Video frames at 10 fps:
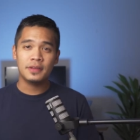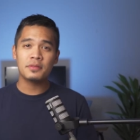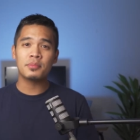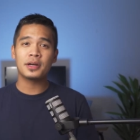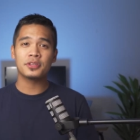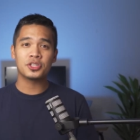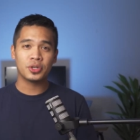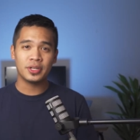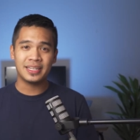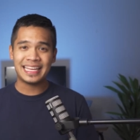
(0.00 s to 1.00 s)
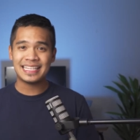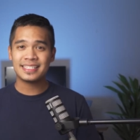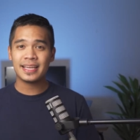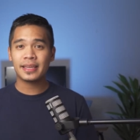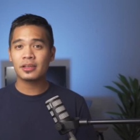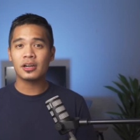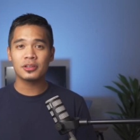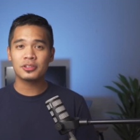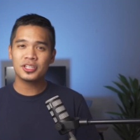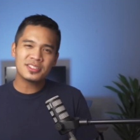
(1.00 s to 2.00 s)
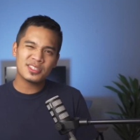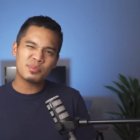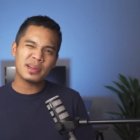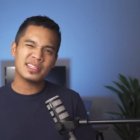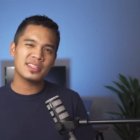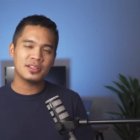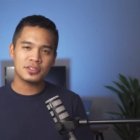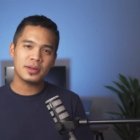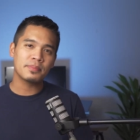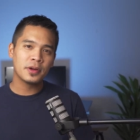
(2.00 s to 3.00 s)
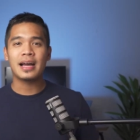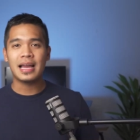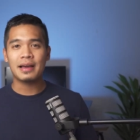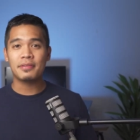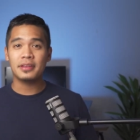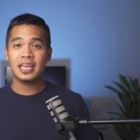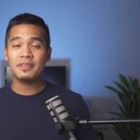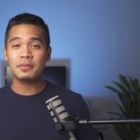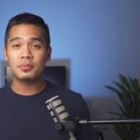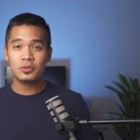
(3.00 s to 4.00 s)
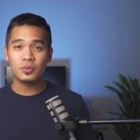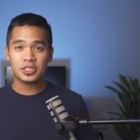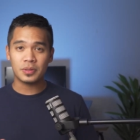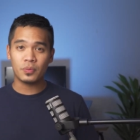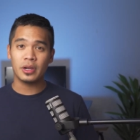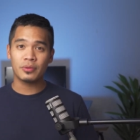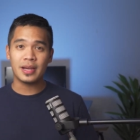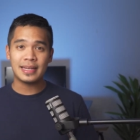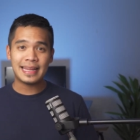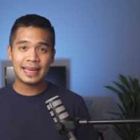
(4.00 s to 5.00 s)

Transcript: and even bought the shirt in a second color just to spice things up. I have the navy blue, which I'm wearing right